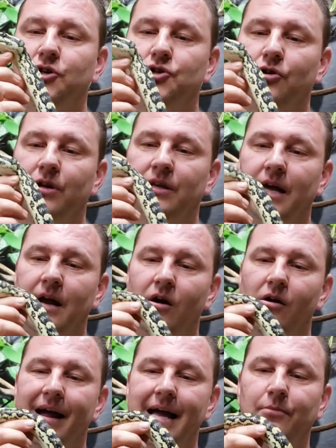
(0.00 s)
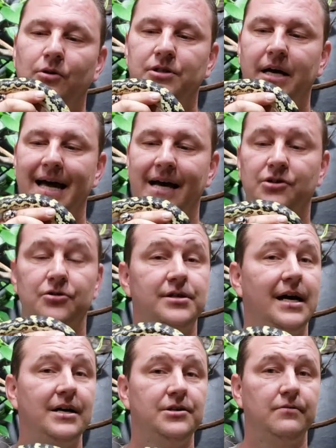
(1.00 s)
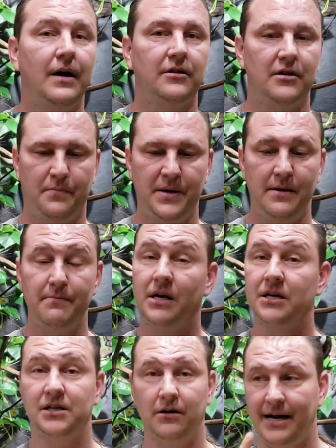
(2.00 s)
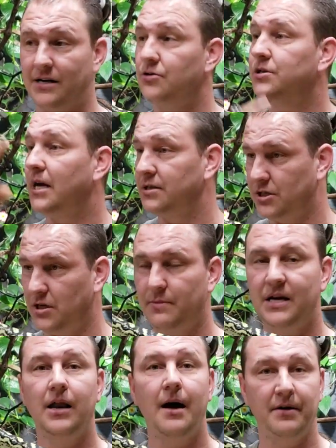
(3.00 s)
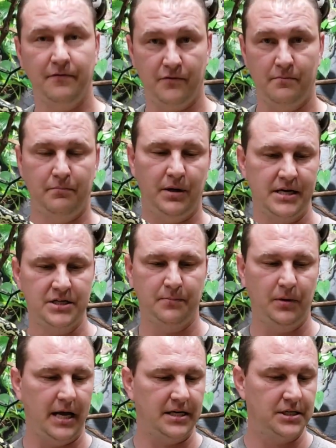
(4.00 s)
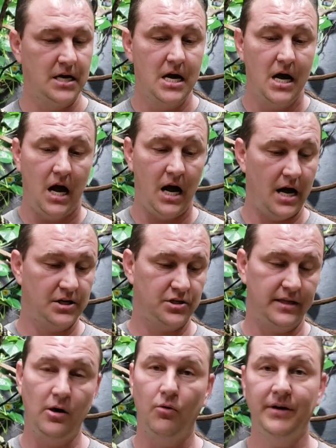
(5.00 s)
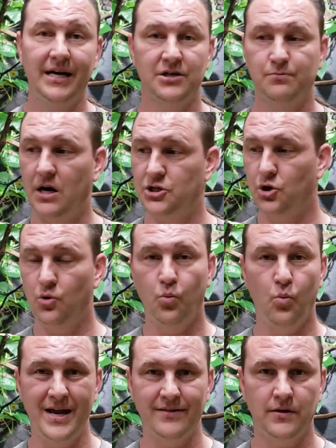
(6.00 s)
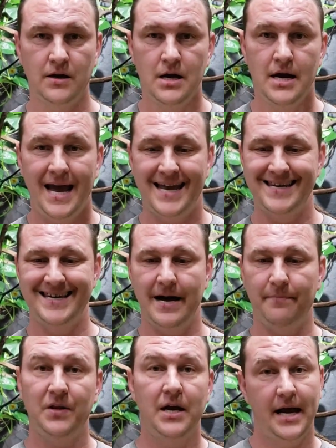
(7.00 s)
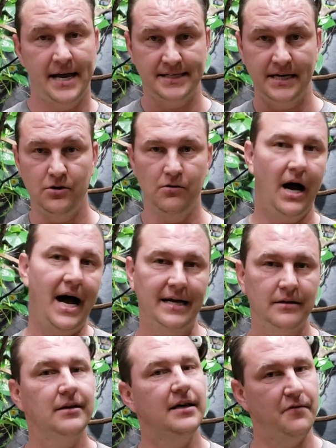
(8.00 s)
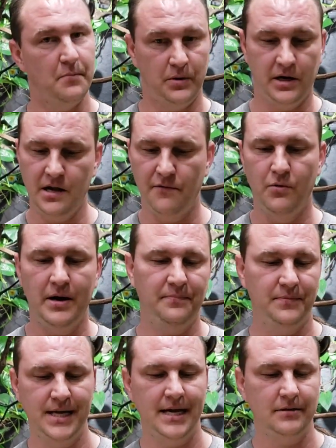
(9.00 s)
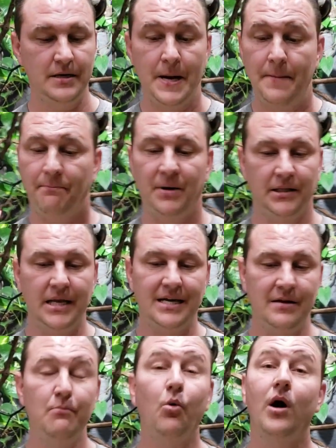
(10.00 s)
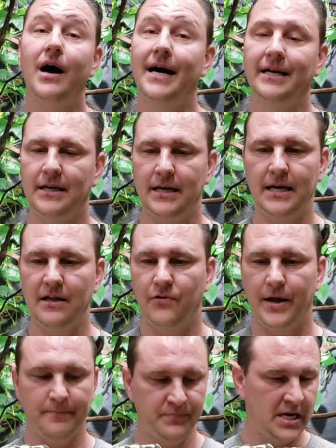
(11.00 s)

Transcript: sure that they are able to exercise throughout their pen, because their exercise is going to be climbing from place to place. So they don't need as much width and depth as they do height. Give them plenty of width and depth, but they need more height than anything.